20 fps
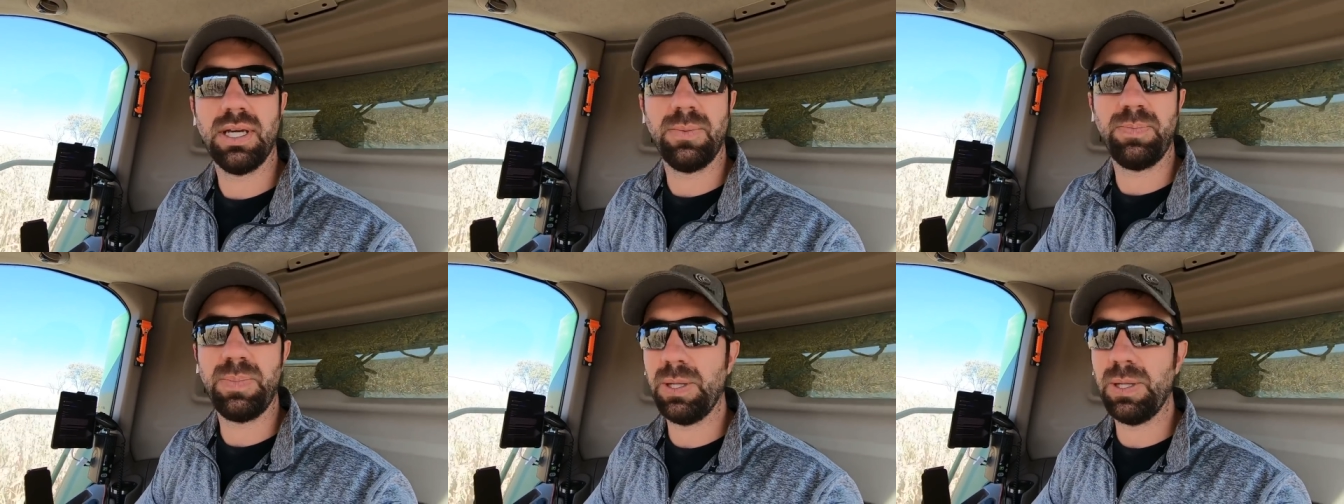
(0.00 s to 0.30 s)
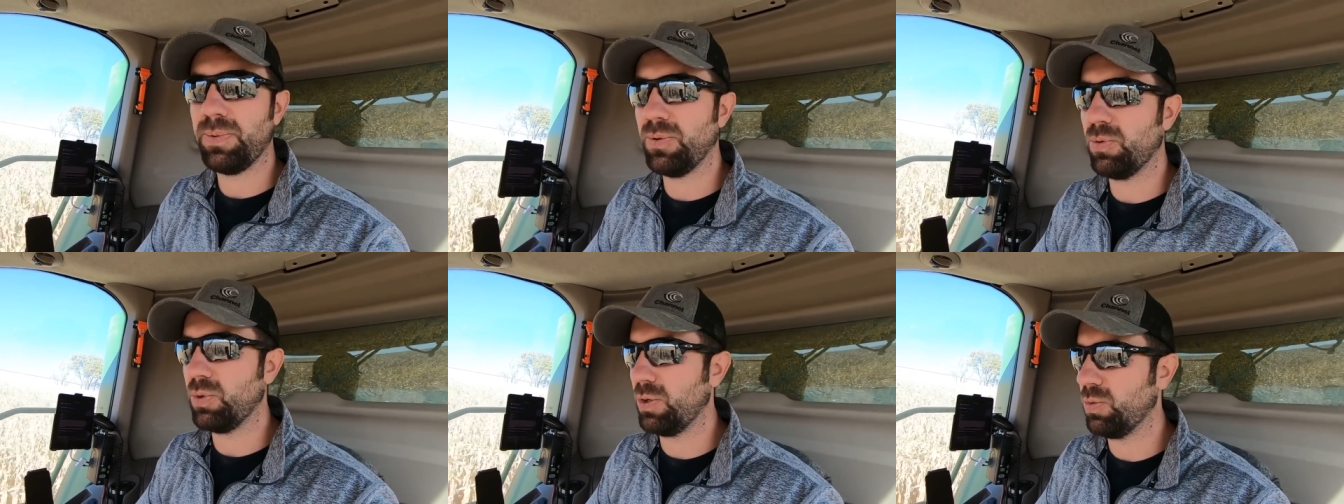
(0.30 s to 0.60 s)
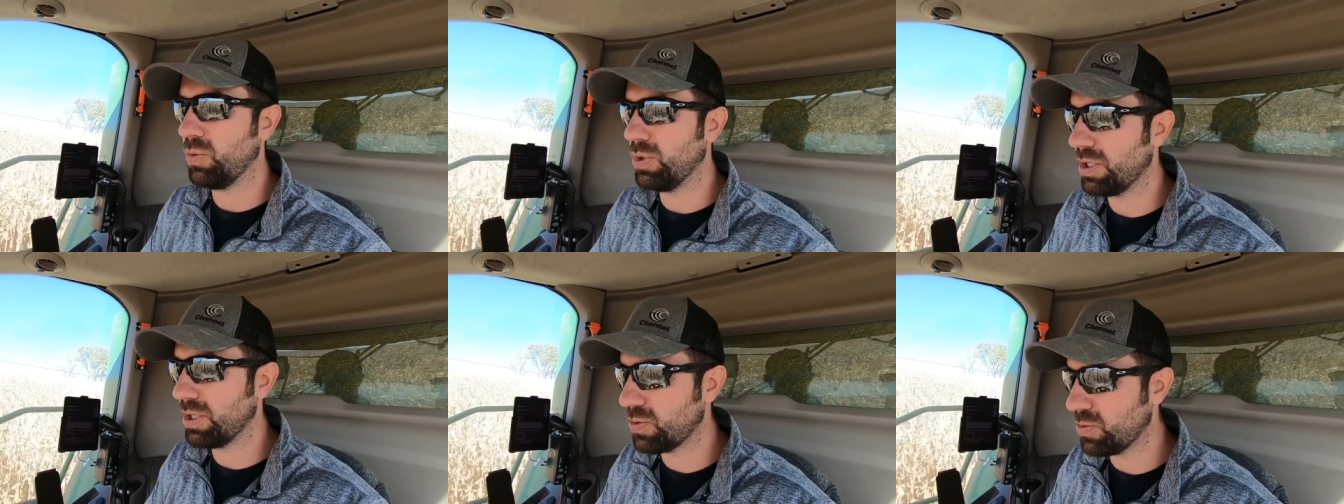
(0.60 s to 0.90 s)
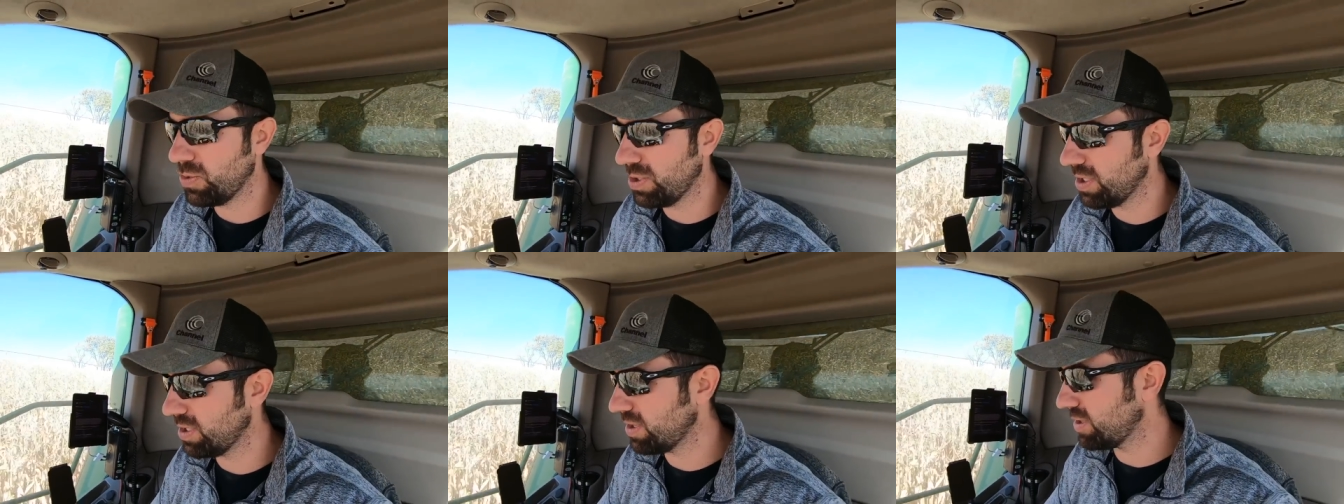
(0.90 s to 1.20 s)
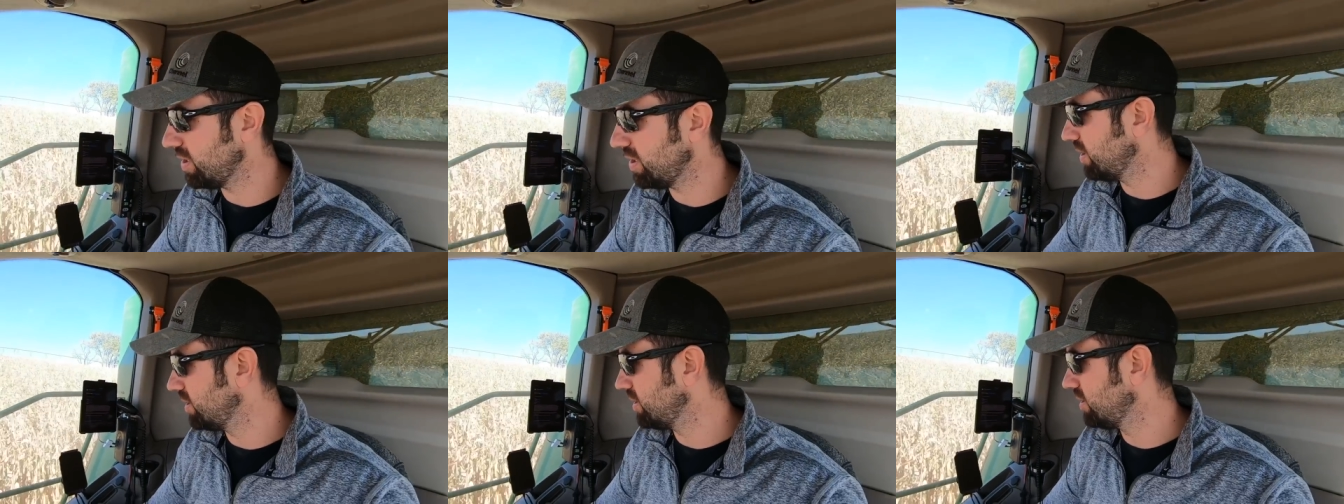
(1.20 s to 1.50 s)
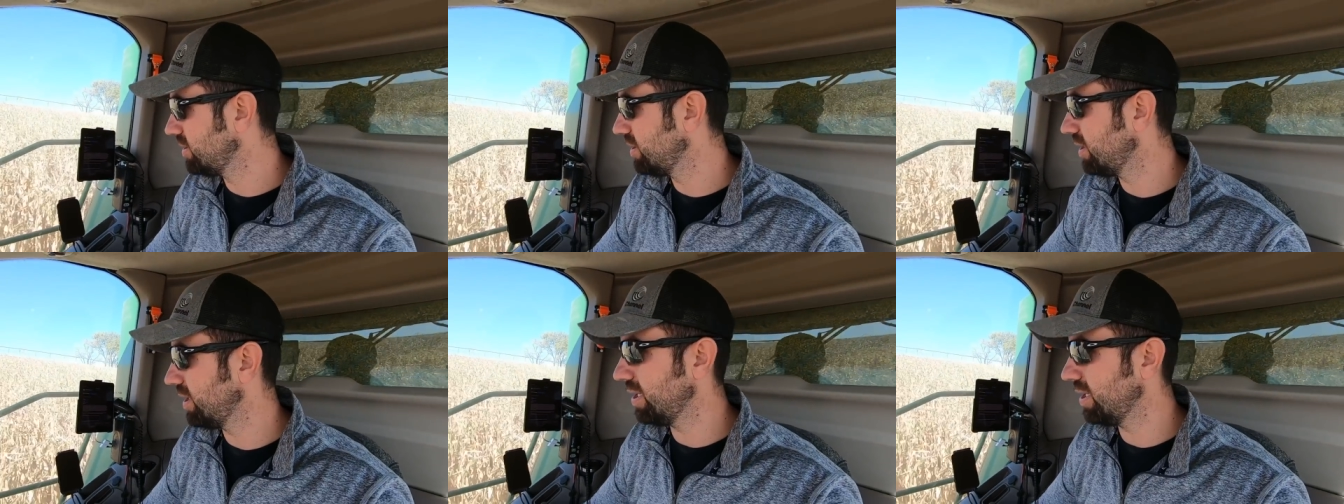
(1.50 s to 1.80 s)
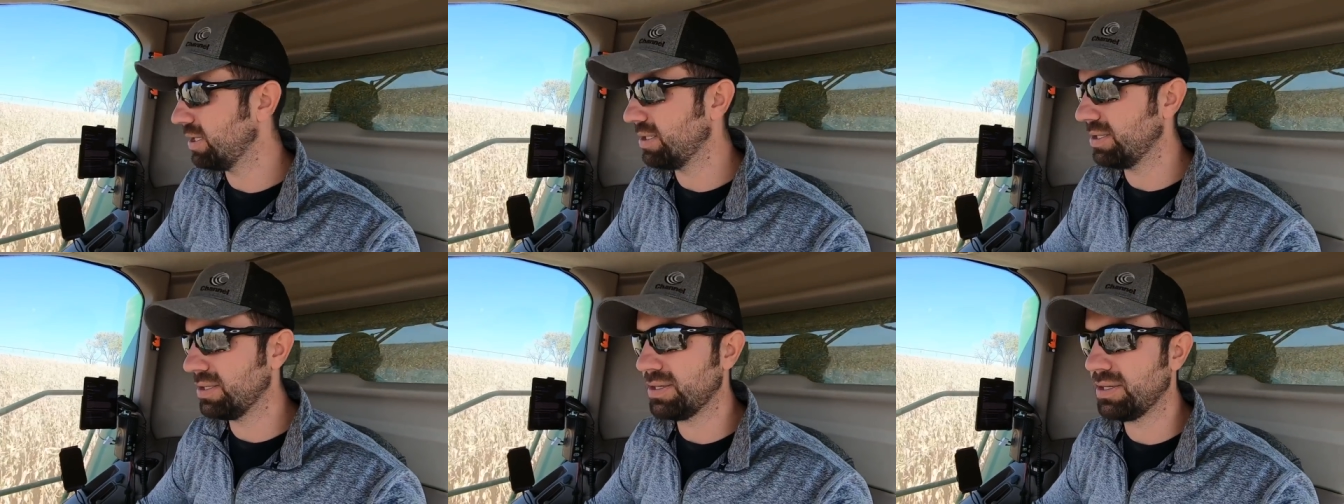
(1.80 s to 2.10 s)
people we work with and
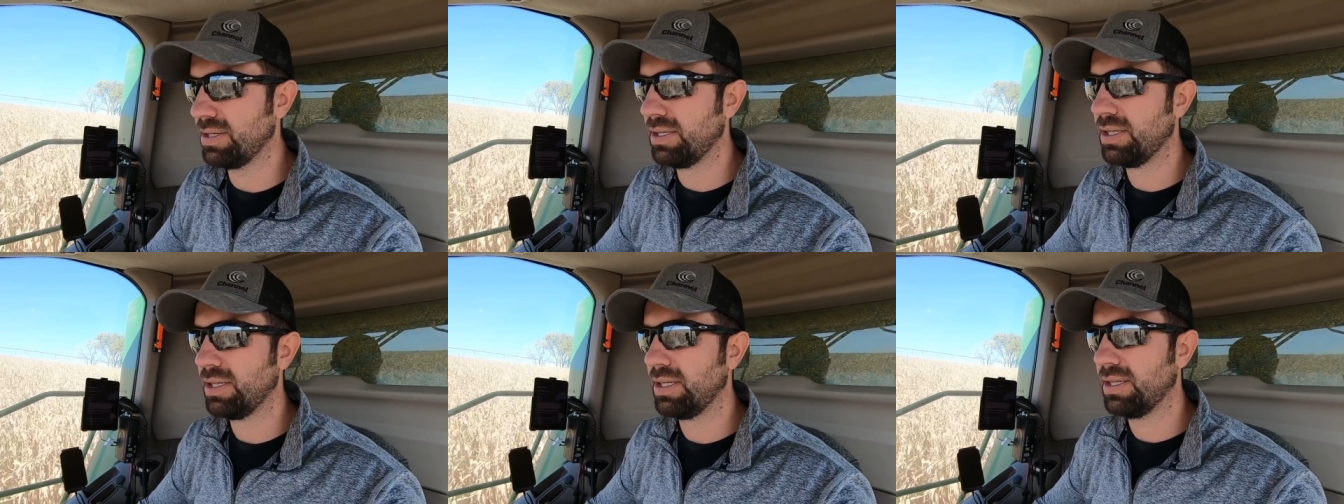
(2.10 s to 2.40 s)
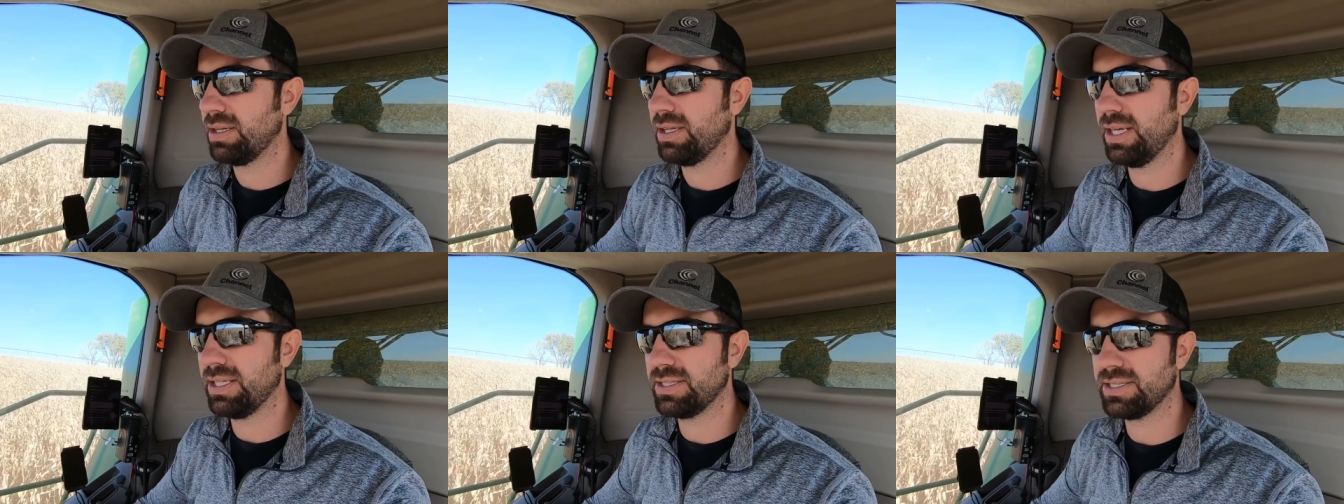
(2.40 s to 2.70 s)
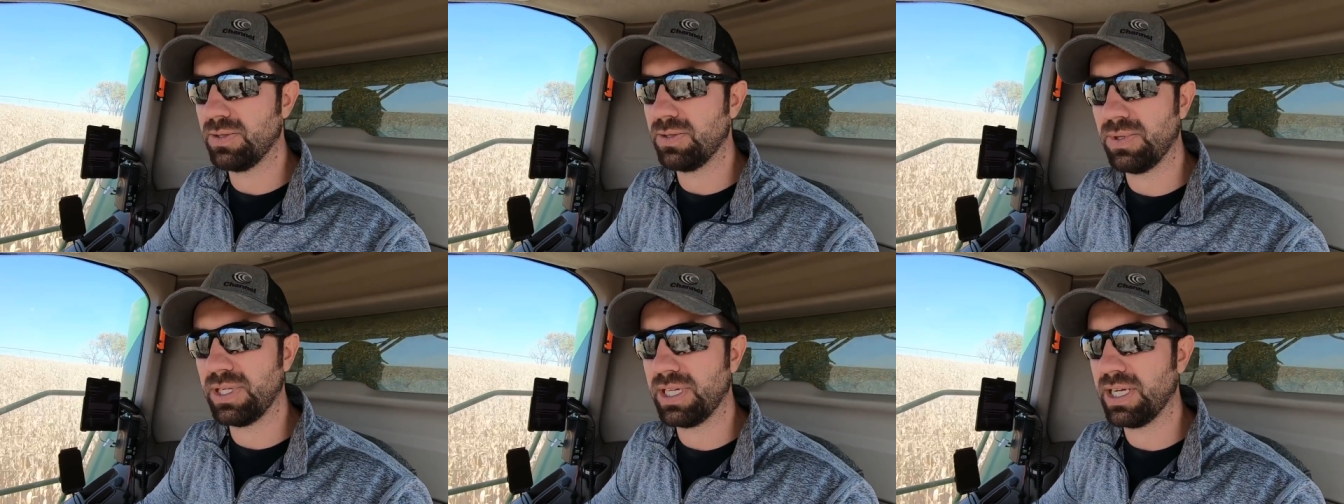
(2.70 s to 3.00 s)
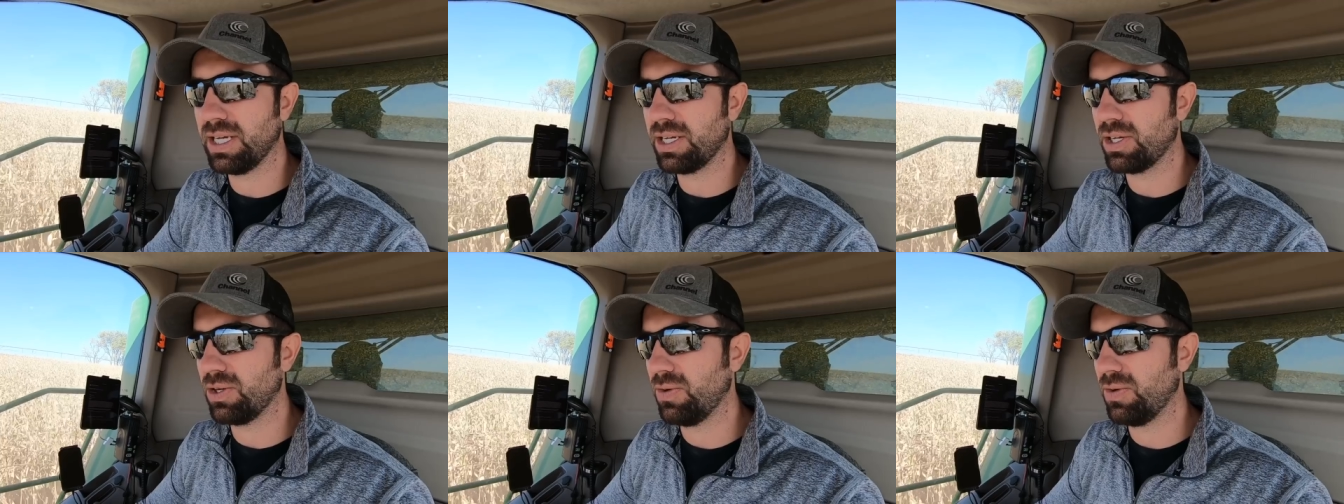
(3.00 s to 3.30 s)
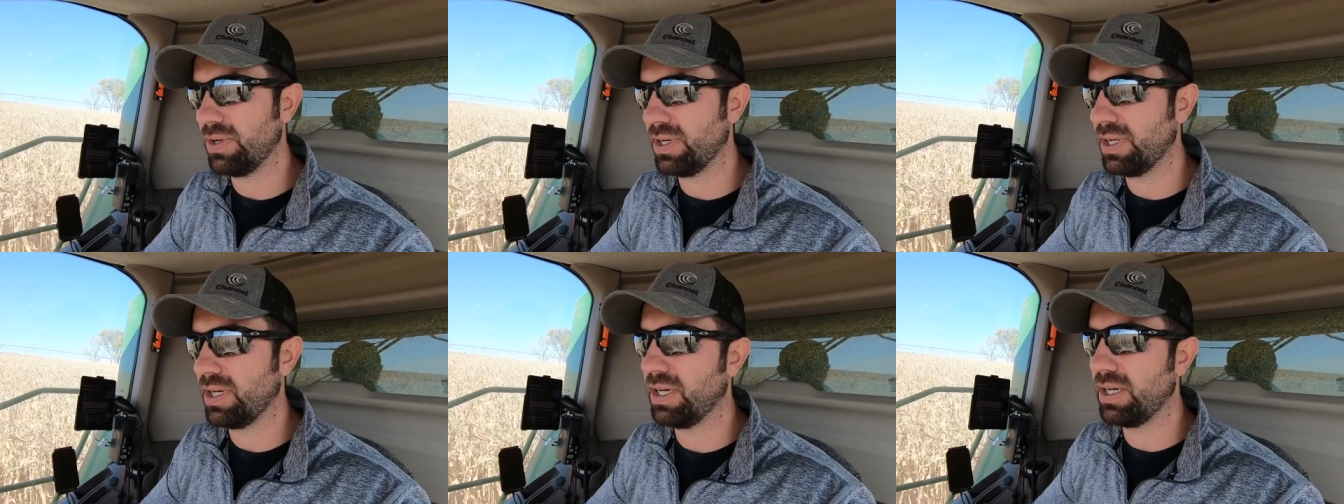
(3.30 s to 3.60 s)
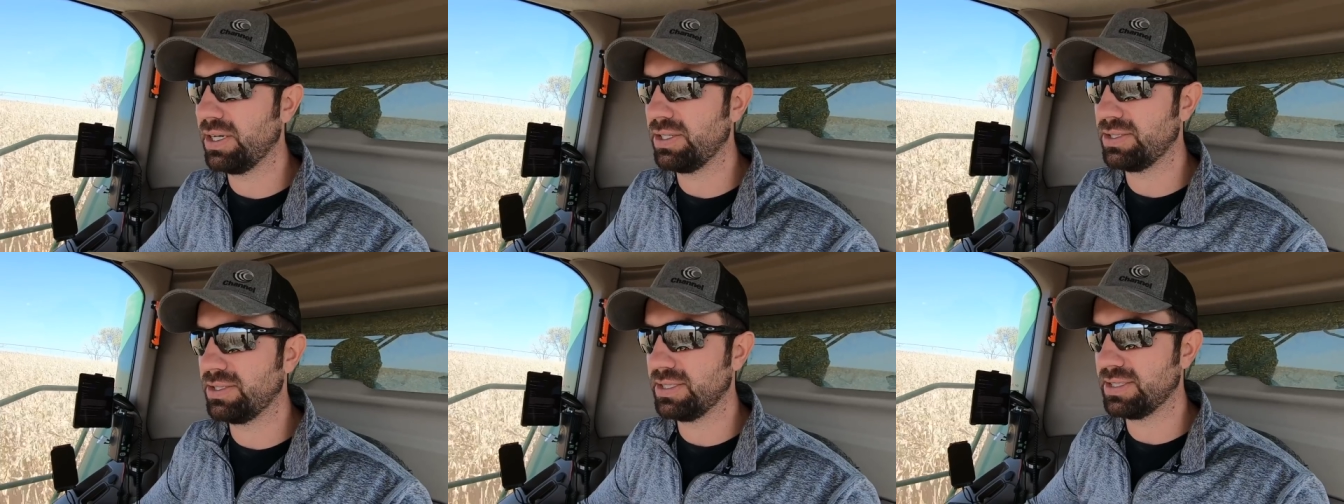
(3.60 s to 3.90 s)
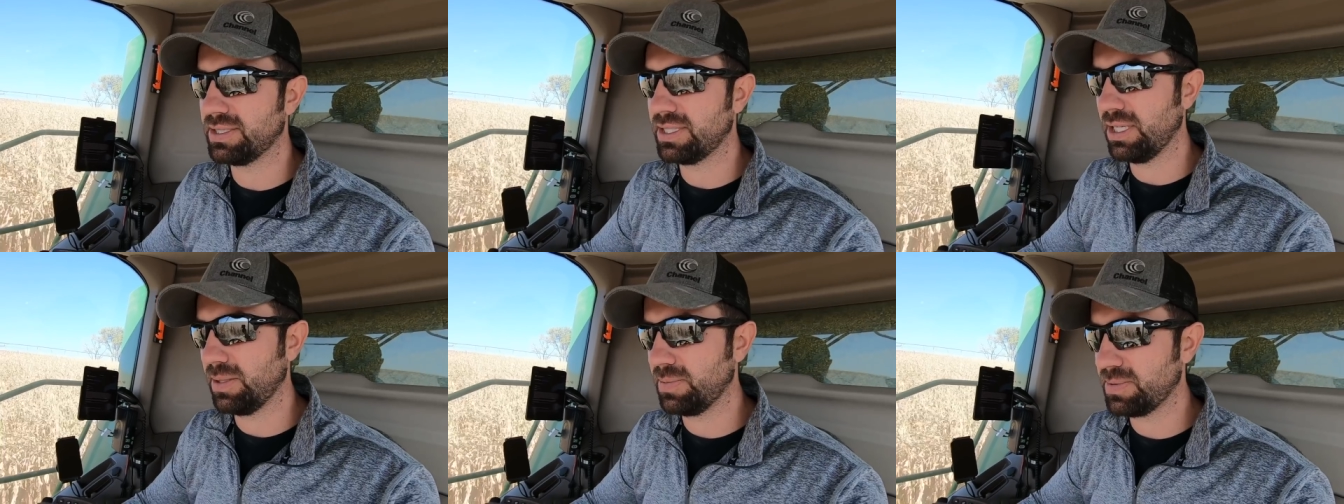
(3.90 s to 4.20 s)
things that we got going on,
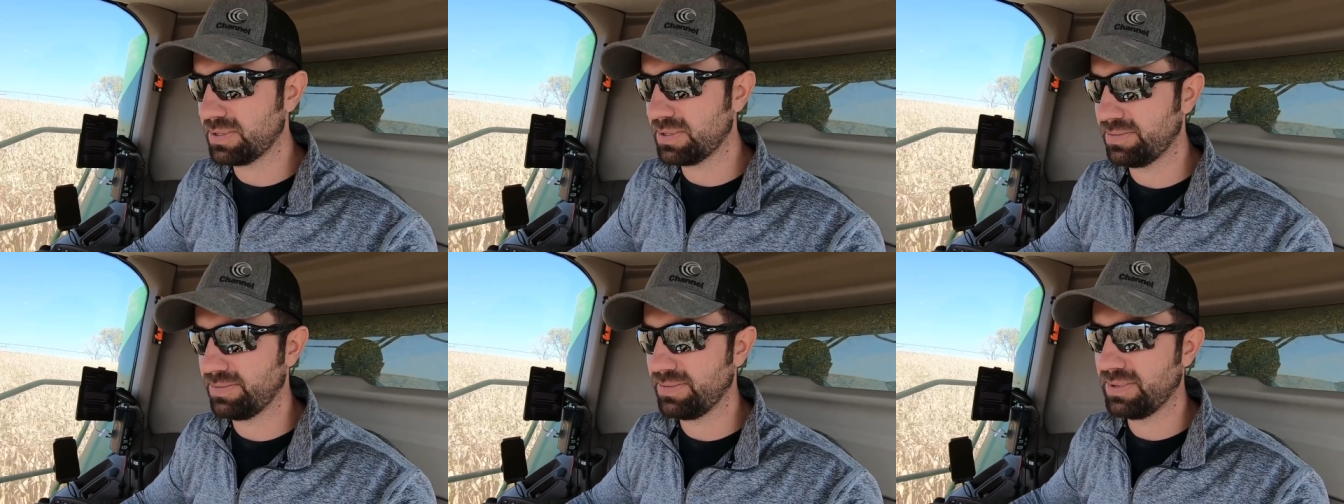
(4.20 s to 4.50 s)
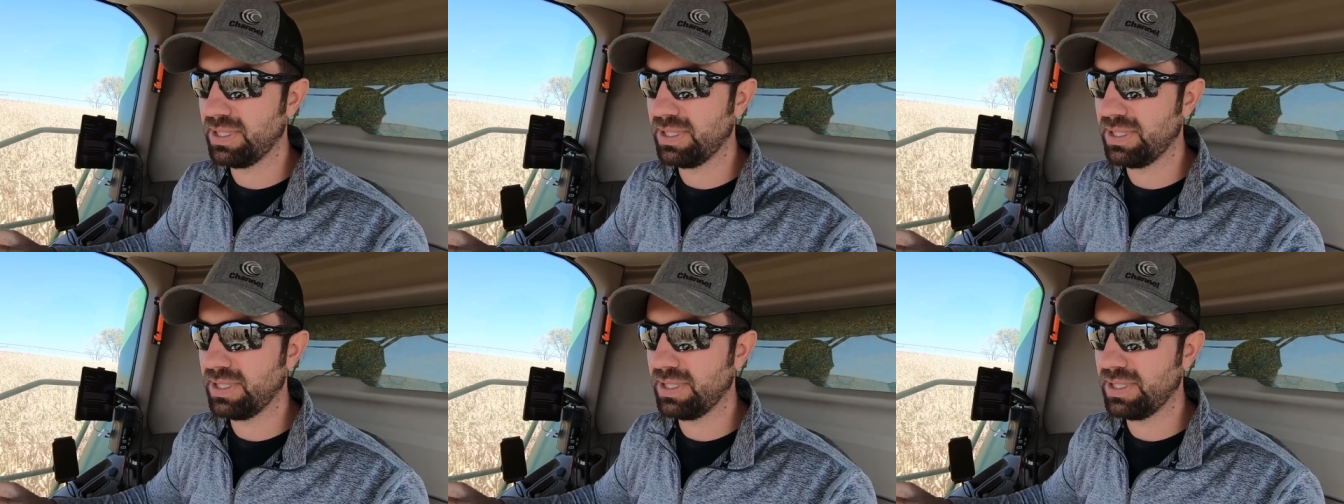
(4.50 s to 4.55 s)
just helps